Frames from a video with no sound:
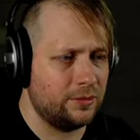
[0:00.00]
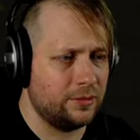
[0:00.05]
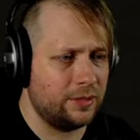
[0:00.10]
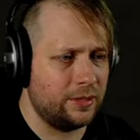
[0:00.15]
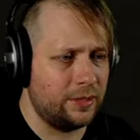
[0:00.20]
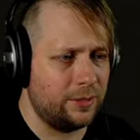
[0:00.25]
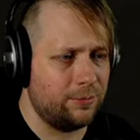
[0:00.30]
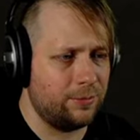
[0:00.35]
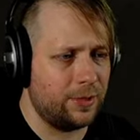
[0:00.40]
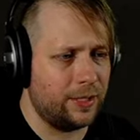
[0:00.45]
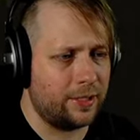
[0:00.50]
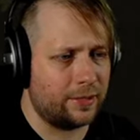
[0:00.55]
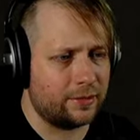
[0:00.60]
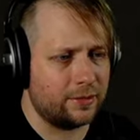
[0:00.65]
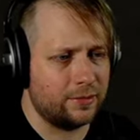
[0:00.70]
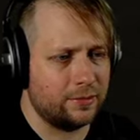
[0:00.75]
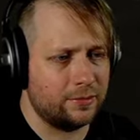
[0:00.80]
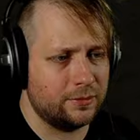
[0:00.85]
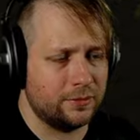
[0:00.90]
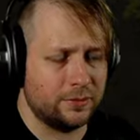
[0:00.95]
Head back.
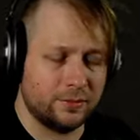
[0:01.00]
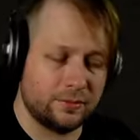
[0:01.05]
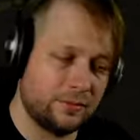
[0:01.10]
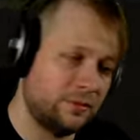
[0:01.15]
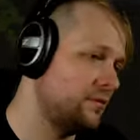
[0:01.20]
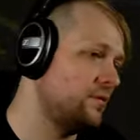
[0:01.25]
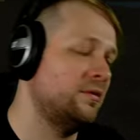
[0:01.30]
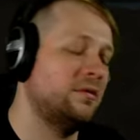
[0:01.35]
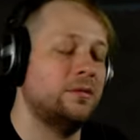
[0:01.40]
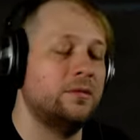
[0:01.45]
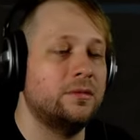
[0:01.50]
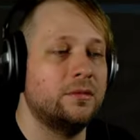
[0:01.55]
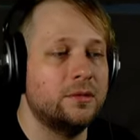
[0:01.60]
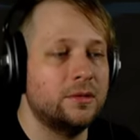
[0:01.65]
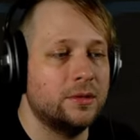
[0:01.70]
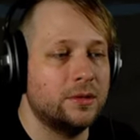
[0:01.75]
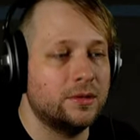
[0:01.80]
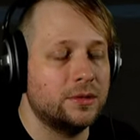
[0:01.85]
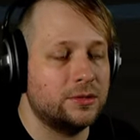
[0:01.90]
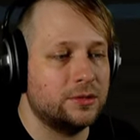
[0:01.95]

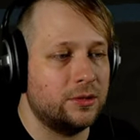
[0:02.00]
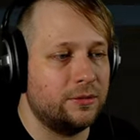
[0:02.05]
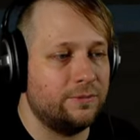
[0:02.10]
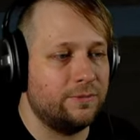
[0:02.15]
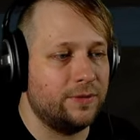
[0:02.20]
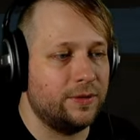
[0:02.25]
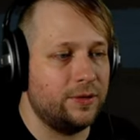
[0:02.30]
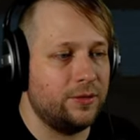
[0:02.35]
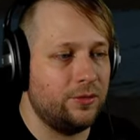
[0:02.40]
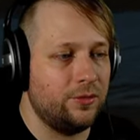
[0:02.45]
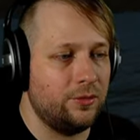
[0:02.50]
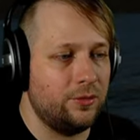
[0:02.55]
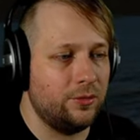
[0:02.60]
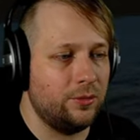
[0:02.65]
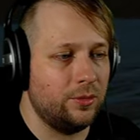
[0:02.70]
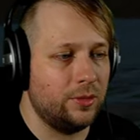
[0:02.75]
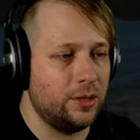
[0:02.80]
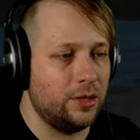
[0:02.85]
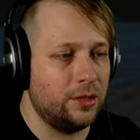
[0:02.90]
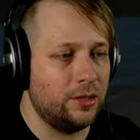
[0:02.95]
Try to find a
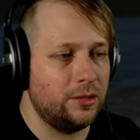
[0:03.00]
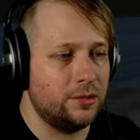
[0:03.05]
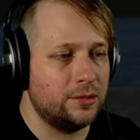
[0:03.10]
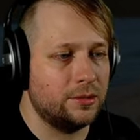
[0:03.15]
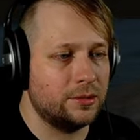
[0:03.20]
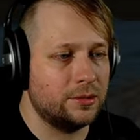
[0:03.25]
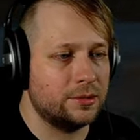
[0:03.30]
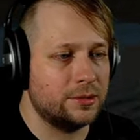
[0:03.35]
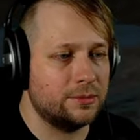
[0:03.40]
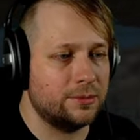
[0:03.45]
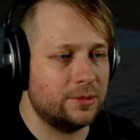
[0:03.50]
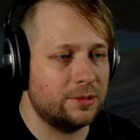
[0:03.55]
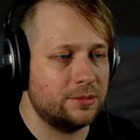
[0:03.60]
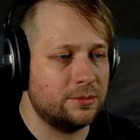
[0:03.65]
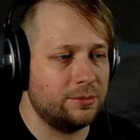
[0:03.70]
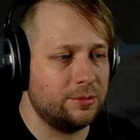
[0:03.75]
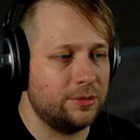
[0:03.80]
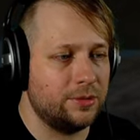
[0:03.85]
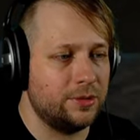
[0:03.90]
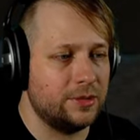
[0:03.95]
new uh, spot to
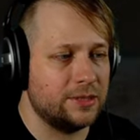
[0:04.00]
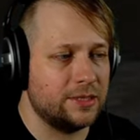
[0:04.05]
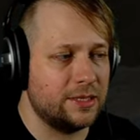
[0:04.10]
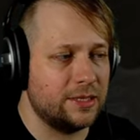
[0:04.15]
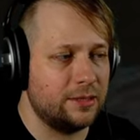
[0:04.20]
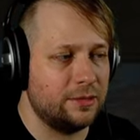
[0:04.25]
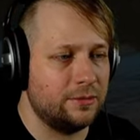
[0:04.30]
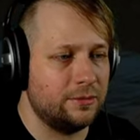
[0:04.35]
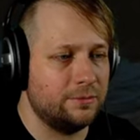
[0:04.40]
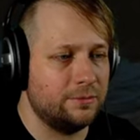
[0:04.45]
put this at.